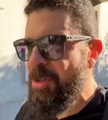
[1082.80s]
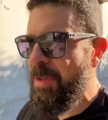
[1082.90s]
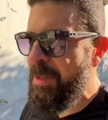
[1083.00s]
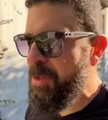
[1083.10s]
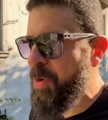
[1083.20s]

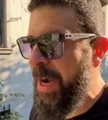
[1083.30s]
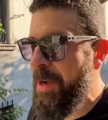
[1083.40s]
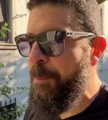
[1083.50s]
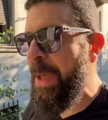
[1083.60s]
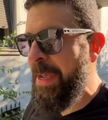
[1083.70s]
that they're trying
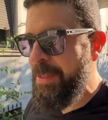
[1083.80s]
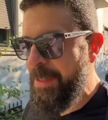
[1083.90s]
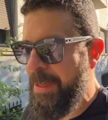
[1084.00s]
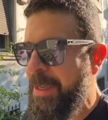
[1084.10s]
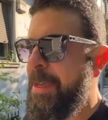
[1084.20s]
to paint
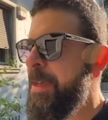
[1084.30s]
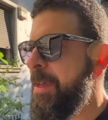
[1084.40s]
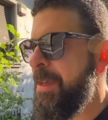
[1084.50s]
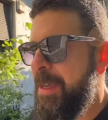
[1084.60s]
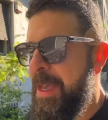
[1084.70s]

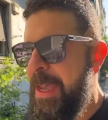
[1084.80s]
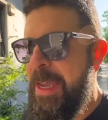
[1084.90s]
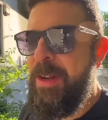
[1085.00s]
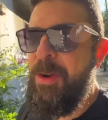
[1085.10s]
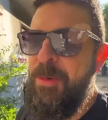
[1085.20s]

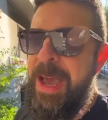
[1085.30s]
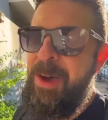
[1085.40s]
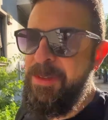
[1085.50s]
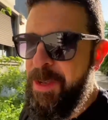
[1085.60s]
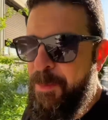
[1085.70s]
in and
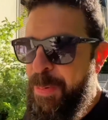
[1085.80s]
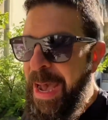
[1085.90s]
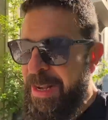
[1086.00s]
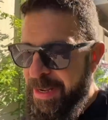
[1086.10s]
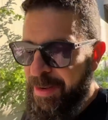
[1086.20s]
around
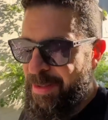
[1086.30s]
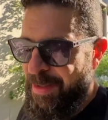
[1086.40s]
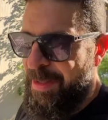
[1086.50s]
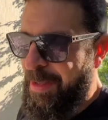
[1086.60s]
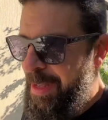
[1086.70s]
Biden,
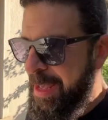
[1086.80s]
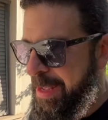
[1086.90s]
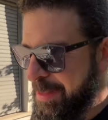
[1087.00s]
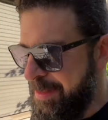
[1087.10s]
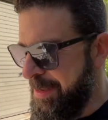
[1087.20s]

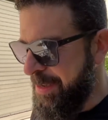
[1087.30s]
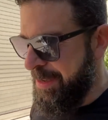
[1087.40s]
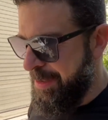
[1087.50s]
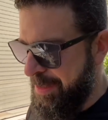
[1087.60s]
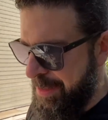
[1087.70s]
and
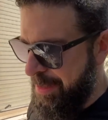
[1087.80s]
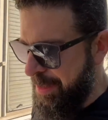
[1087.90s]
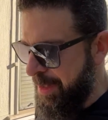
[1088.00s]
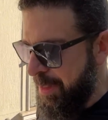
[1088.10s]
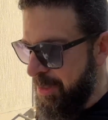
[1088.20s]

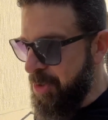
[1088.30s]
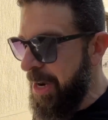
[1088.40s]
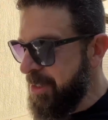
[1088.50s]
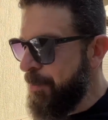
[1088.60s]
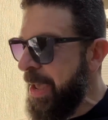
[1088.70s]
they're
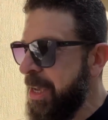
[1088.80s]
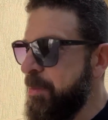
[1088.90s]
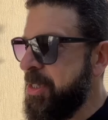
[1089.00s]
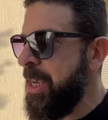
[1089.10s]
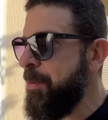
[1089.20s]
trying to make him
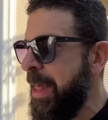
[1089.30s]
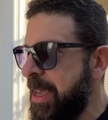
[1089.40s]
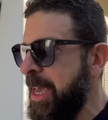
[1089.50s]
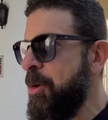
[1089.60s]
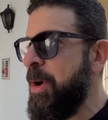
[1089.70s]
seem
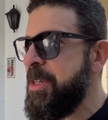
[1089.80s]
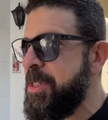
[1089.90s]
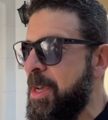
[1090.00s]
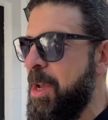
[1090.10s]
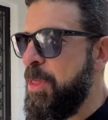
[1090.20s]
like he was
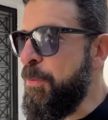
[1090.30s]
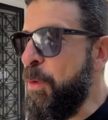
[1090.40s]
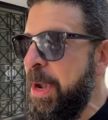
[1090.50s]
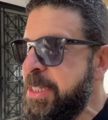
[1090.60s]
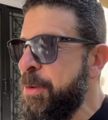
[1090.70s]
the
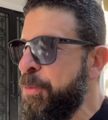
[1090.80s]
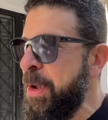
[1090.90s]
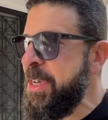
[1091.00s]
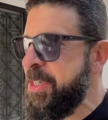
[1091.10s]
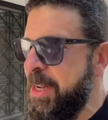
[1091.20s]
voice of
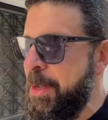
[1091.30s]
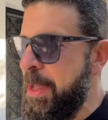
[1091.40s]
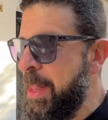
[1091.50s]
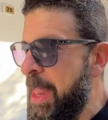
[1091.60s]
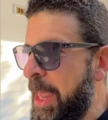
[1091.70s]
reason.
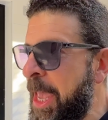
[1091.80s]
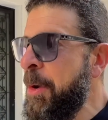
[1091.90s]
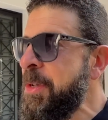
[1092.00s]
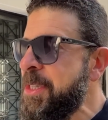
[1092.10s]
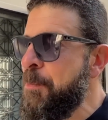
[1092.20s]
He
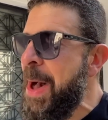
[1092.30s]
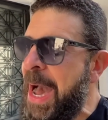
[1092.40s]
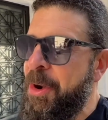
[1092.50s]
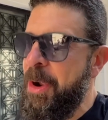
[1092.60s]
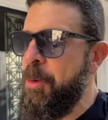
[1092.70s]
was the
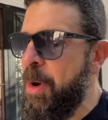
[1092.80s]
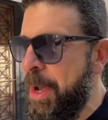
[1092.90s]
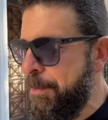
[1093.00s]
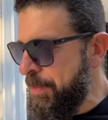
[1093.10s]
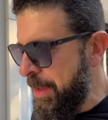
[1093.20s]
moderate
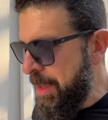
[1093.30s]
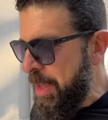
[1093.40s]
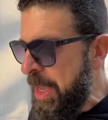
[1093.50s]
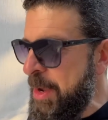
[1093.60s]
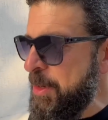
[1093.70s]
one.
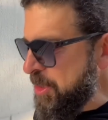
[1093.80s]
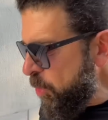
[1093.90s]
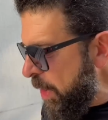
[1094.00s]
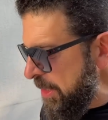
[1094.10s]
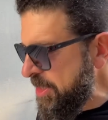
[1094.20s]
He was the
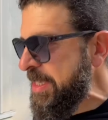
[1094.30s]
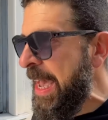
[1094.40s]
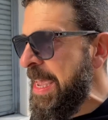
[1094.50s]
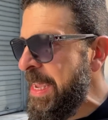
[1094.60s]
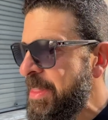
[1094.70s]
one
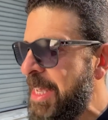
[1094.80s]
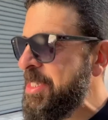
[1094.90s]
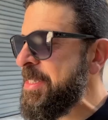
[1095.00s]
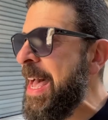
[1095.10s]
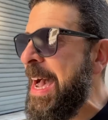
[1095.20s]
saying,
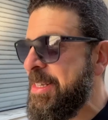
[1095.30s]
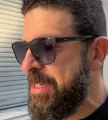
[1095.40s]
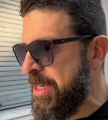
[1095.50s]
let's not,